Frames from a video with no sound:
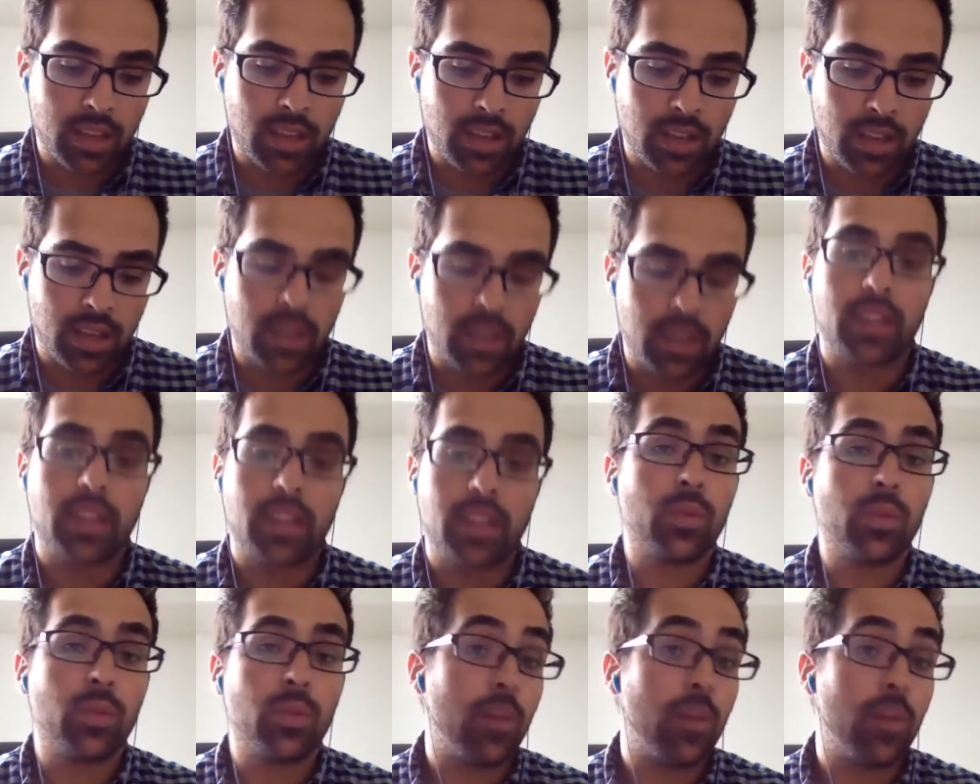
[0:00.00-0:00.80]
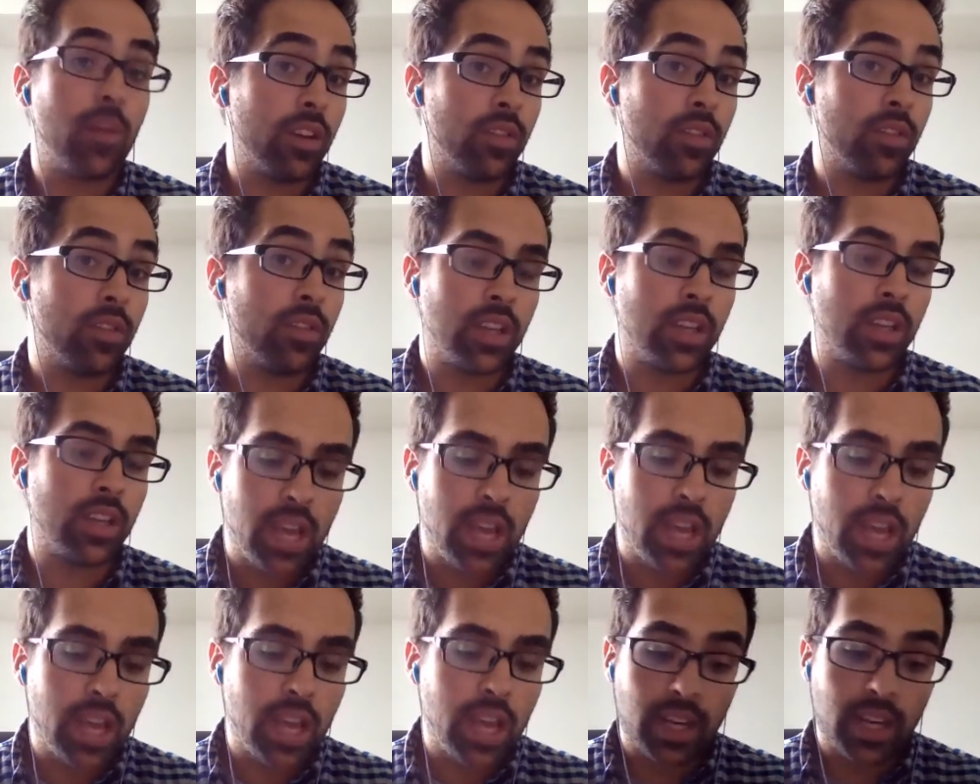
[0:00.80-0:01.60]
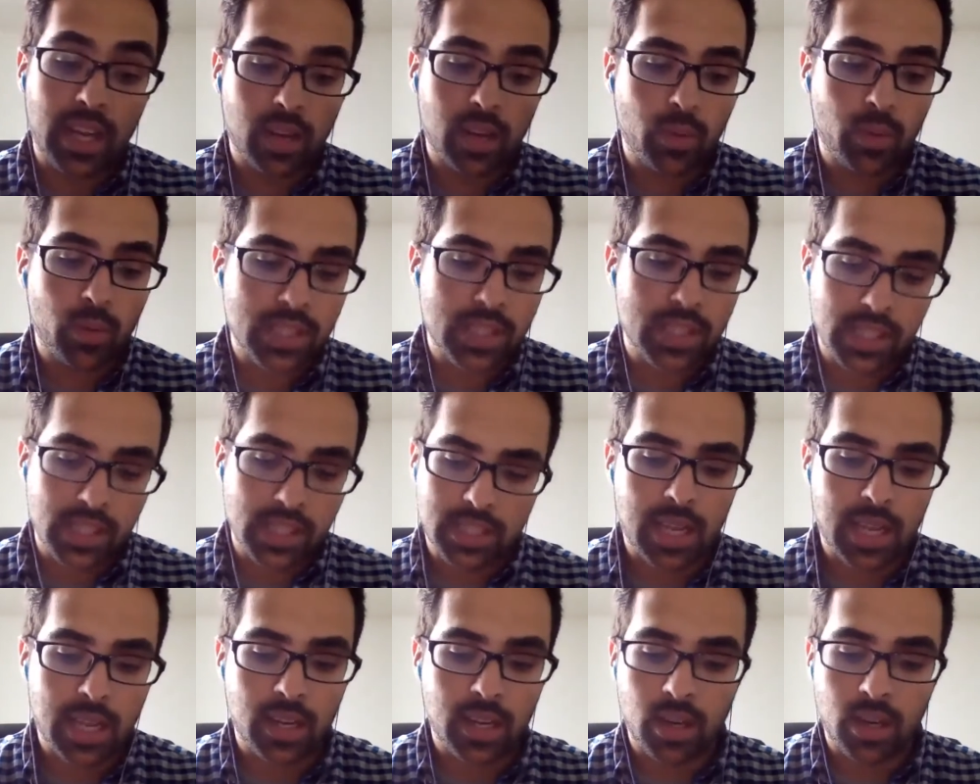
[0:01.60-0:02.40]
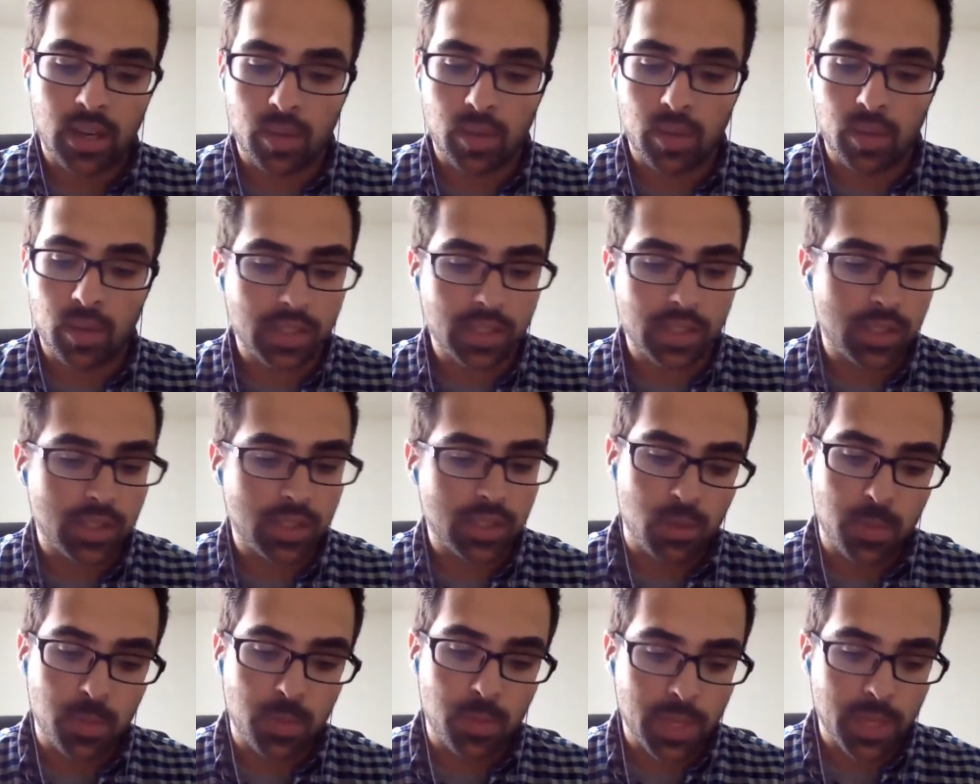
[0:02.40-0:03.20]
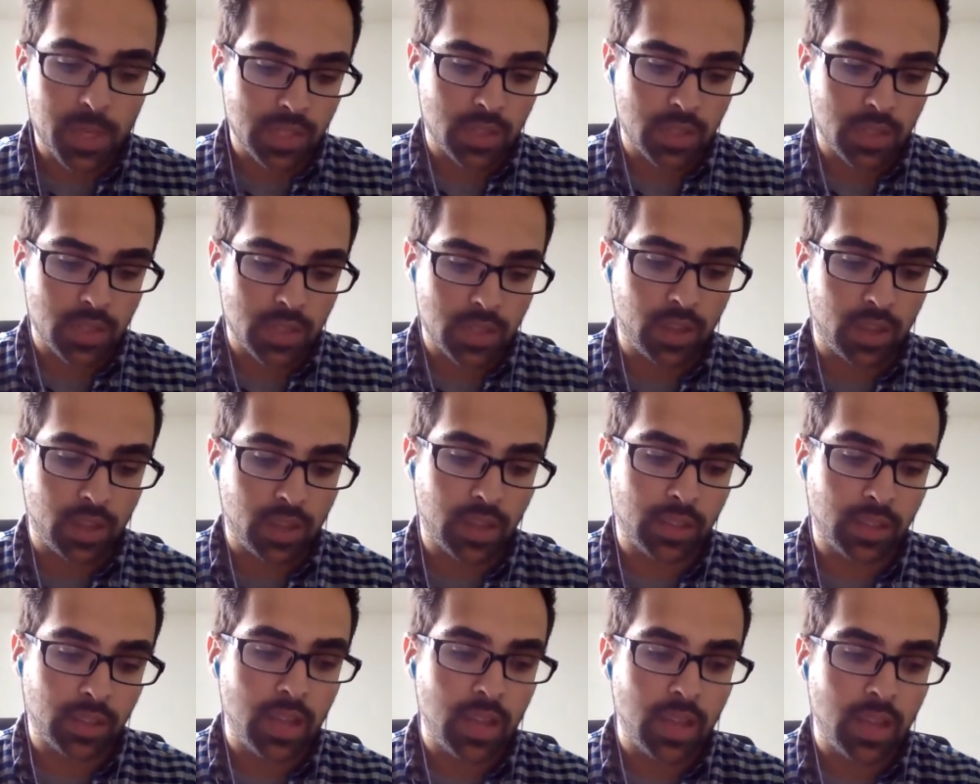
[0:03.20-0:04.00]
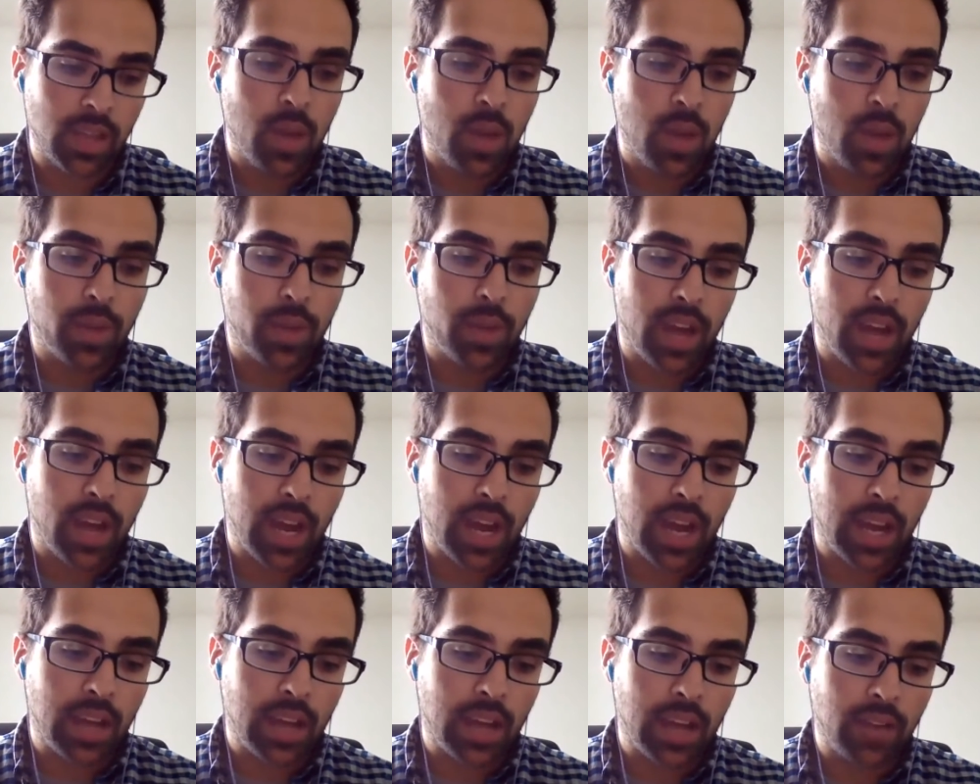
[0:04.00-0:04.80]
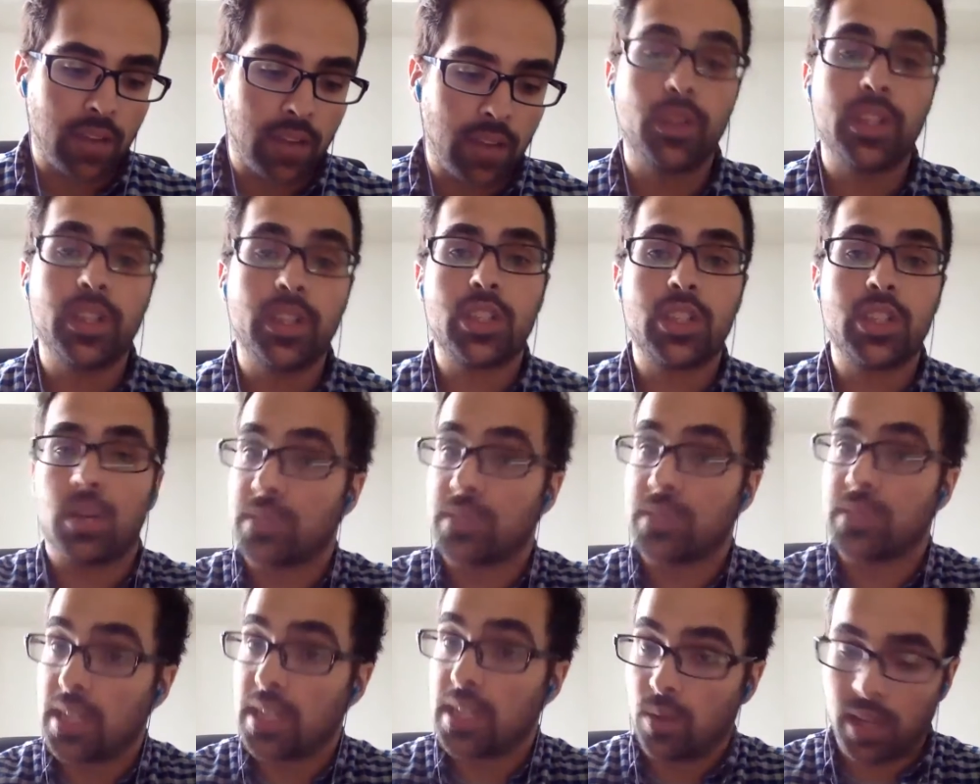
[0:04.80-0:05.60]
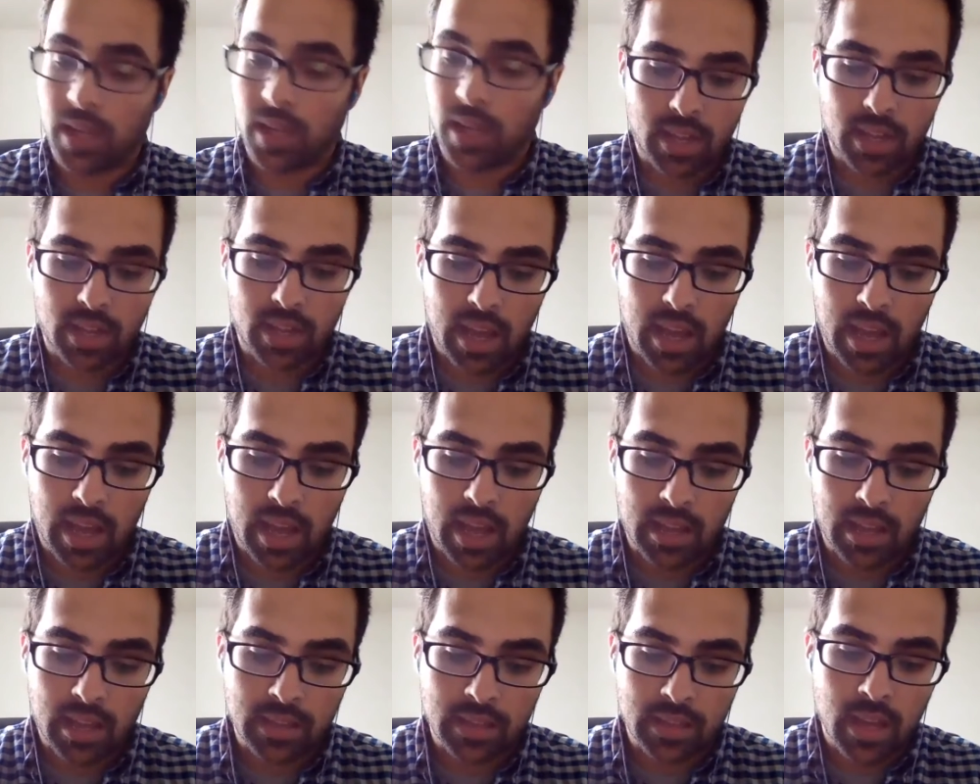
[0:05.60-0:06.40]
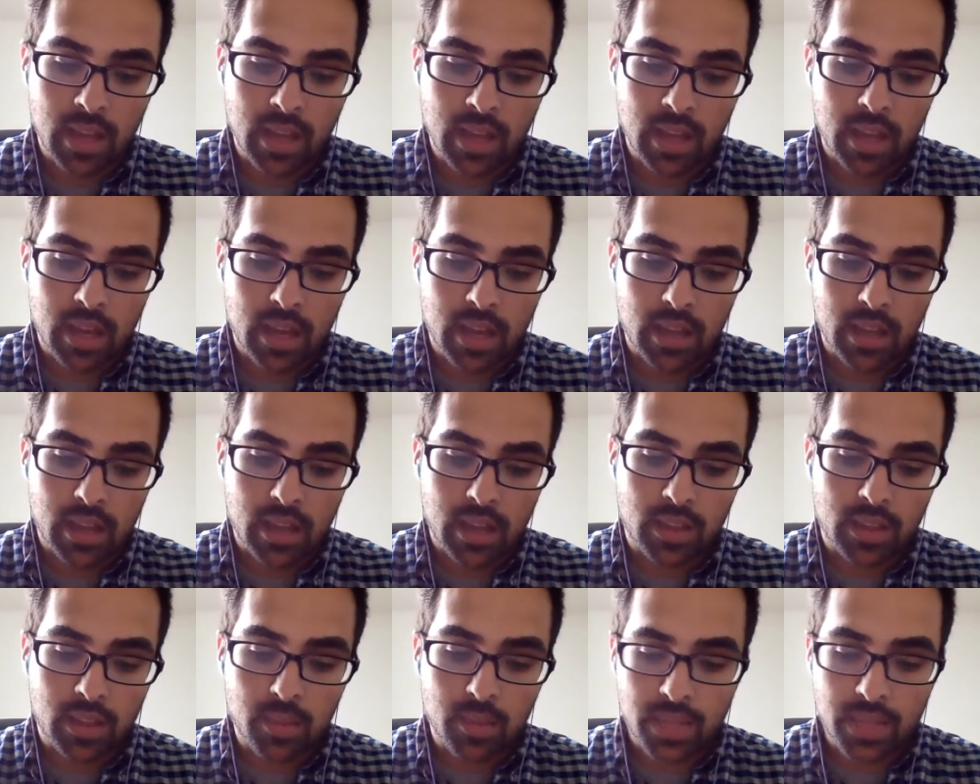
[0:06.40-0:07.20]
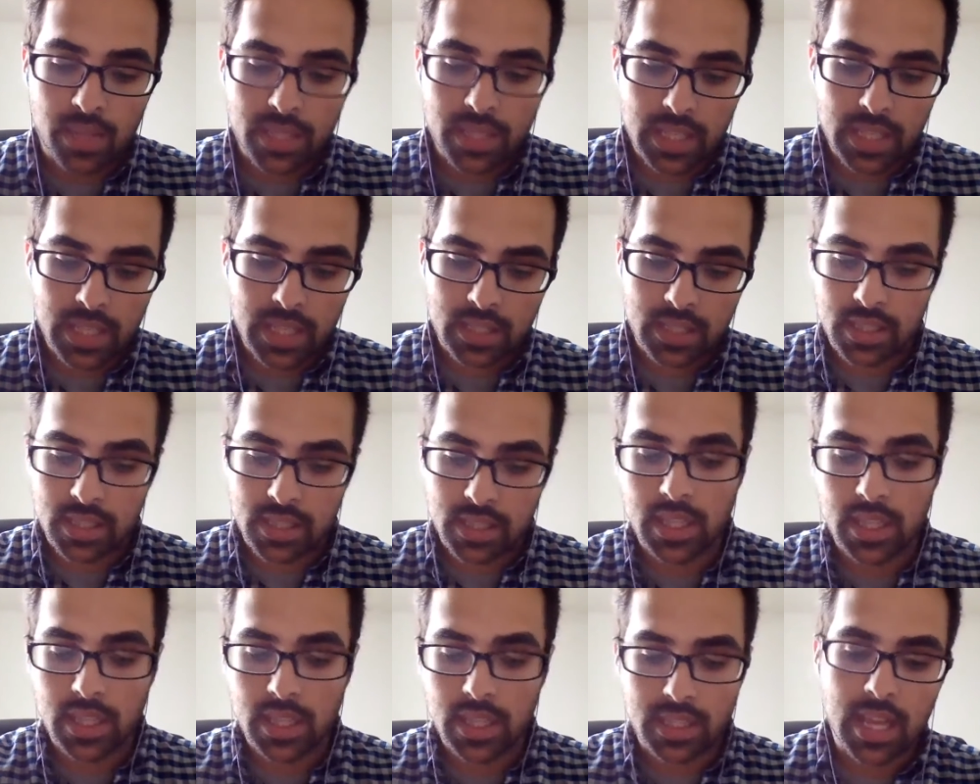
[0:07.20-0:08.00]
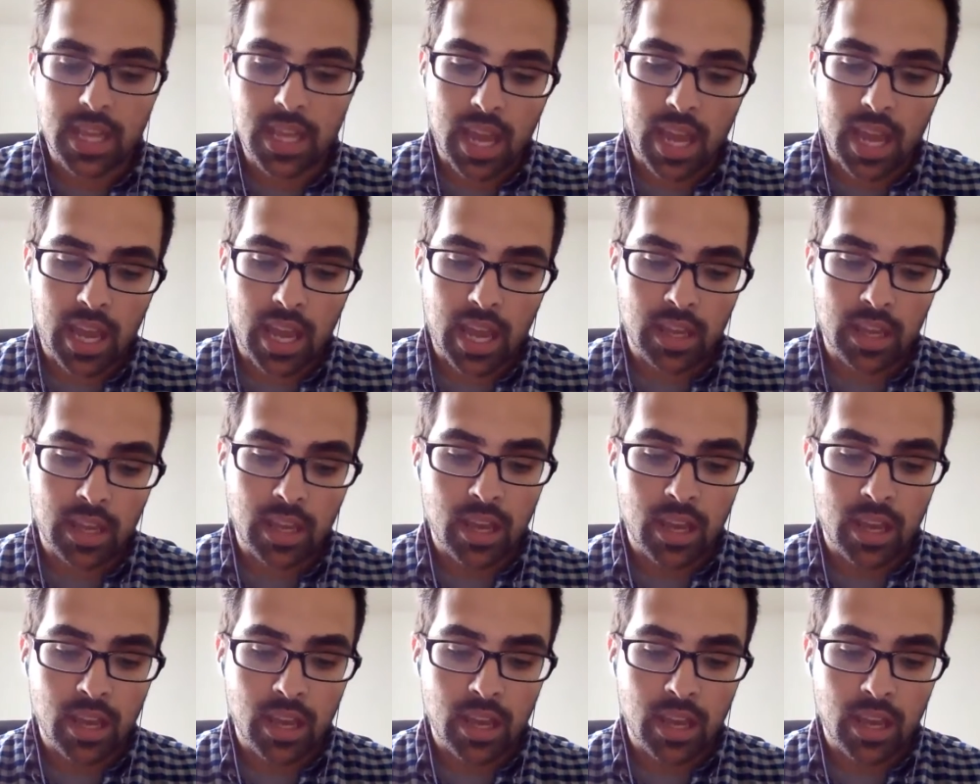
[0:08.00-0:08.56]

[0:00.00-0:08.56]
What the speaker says: nothing would come out of it. And again, it wasn't intended on being this huge business or anything, but I fully jumped into it. And the business to this day